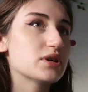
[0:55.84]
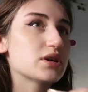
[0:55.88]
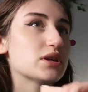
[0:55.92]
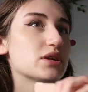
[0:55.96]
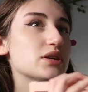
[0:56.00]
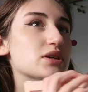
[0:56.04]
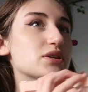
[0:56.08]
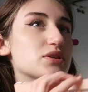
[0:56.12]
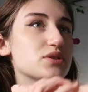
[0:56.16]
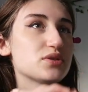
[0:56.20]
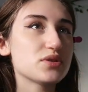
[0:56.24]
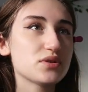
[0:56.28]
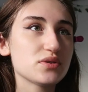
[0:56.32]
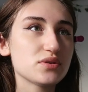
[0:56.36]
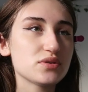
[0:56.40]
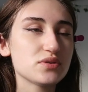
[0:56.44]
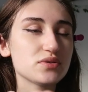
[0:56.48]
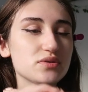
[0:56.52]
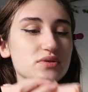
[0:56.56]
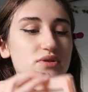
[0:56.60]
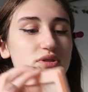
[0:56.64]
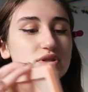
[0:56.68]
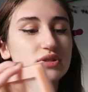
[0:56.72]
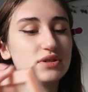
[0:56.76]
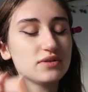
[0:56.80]
studies,
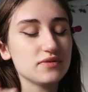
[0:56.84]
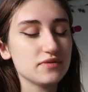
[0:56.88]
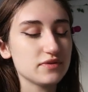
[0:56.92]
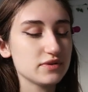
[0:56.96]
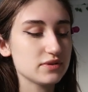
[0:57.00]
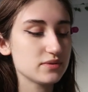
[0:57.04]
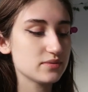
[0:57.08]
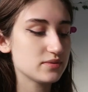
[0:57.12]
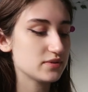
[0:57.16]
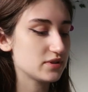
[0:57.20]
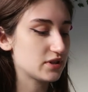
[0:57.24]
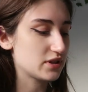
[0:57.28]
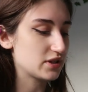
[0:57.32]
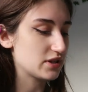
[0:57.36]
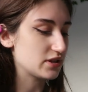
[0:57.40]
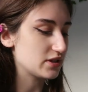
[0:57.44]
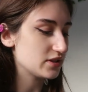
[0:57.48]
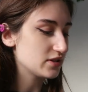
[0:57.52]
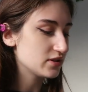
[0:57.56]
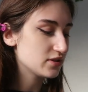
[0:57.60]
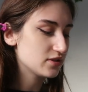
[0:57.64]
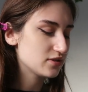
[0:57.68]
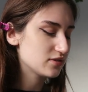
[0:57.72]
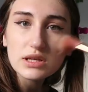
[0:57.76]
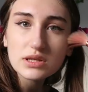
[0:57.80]
sociology, film
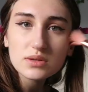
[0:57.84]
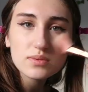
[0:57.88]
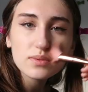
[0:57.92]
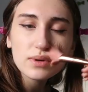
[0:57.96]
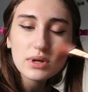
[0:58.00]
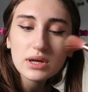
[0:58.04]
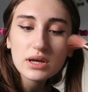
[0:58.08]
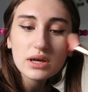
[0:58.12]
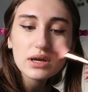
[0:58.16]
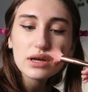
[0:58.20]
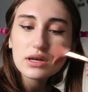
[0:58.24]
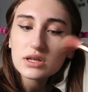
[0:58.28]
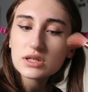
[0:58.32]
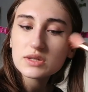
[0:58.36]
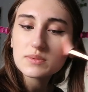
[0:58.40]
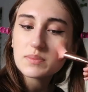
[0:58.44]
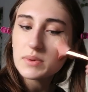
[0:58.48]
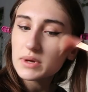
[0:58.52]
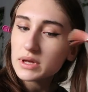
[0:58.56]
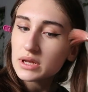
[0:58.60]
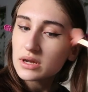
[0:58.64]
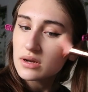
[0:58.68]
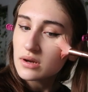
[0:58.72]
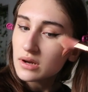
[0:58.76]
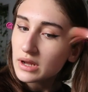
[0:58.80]
studies. This week has
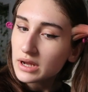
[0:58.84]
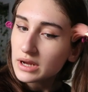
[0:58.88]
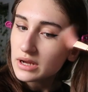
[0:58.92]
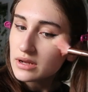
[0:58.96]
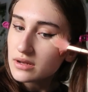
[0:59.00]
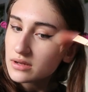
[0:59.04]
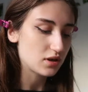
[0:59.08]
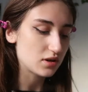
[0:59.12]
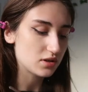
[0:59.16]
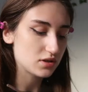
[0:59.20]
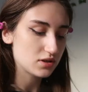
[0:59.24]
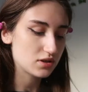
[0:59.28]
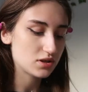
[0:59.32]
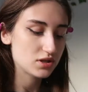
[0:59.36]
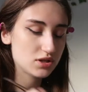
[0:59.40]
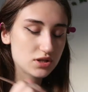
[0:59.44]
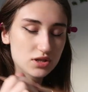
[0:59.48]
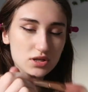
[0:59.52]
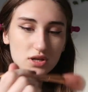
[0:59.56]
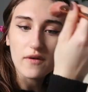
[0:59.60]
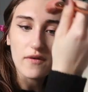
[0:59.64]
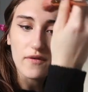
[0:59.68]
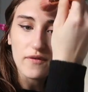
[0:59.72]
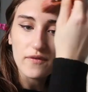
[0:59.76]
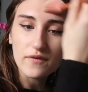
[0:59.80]
been like
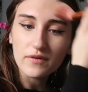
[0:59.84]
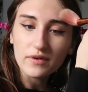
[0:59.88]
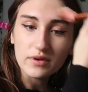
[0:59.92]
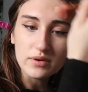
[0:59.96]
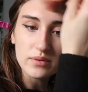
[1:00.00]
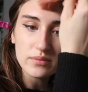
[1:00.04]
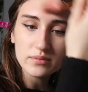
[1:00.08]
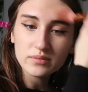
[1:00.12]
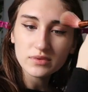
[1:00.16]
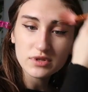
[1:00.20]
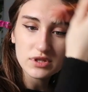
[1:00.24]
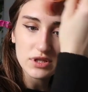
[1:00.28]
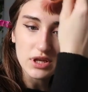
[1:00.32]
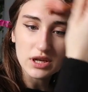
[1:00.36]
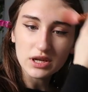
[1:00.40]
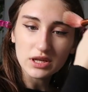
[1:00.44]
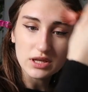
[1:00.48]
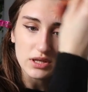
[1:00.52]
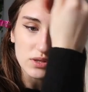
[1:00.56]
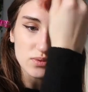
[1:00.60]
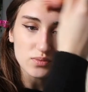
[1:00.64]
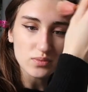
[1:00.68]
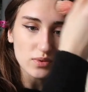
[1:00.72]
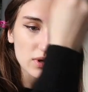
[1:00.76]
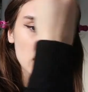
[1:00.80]
such a film
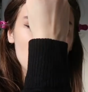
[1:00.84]
studies